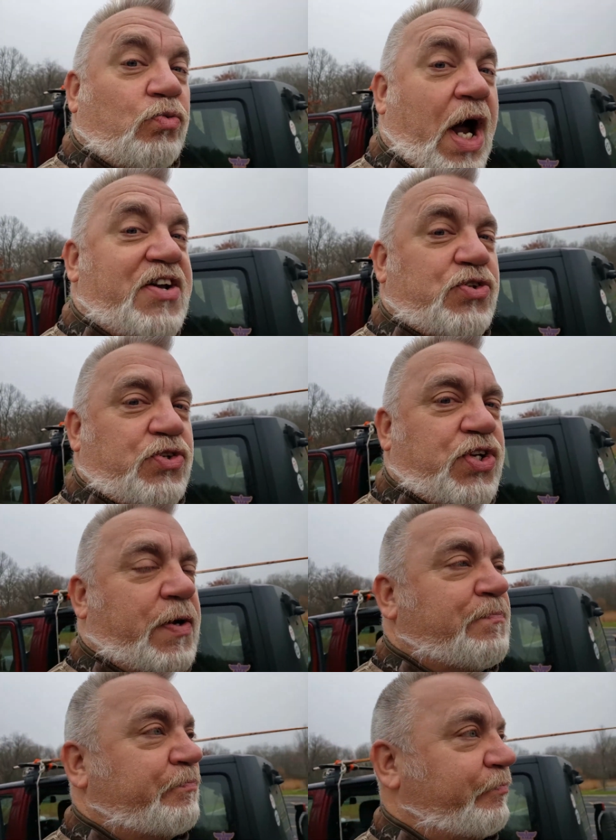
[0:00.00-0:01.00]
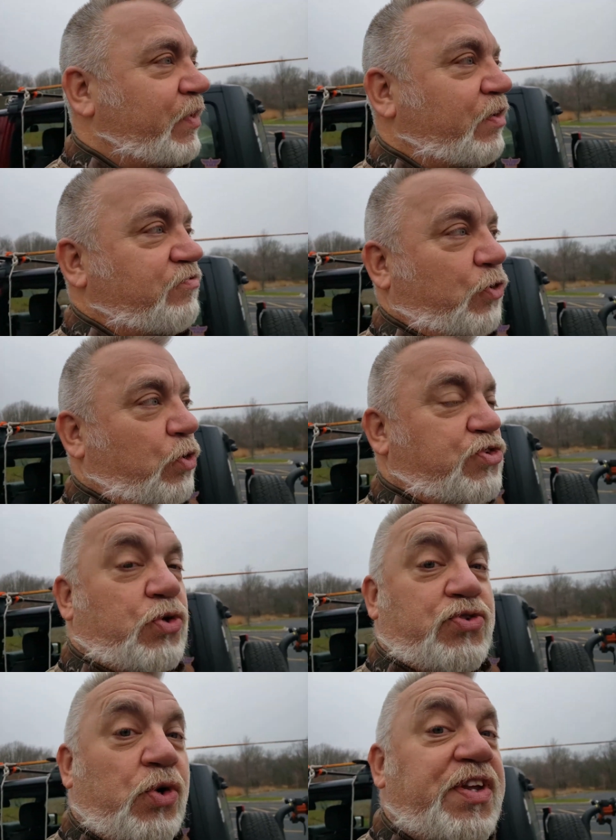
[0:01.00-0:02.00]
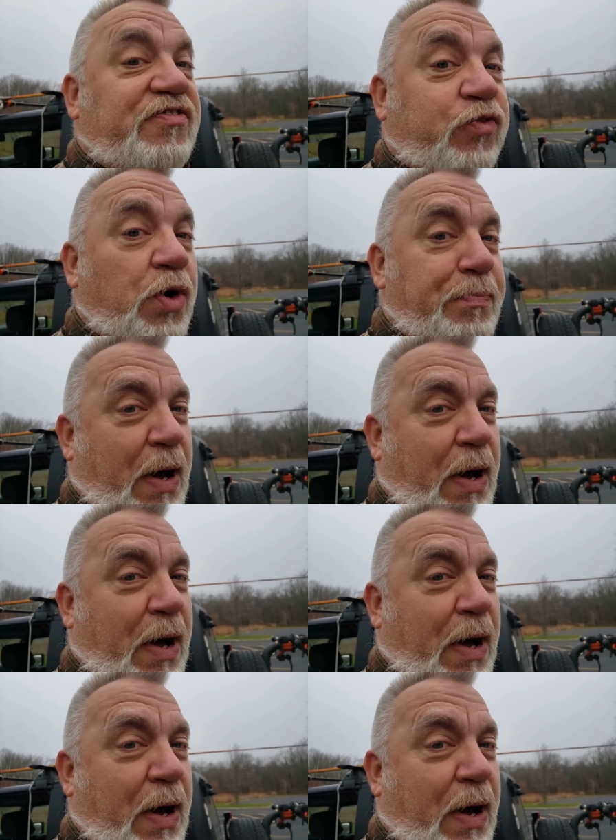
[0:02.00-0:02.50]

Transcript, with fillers: risers for so it's only 40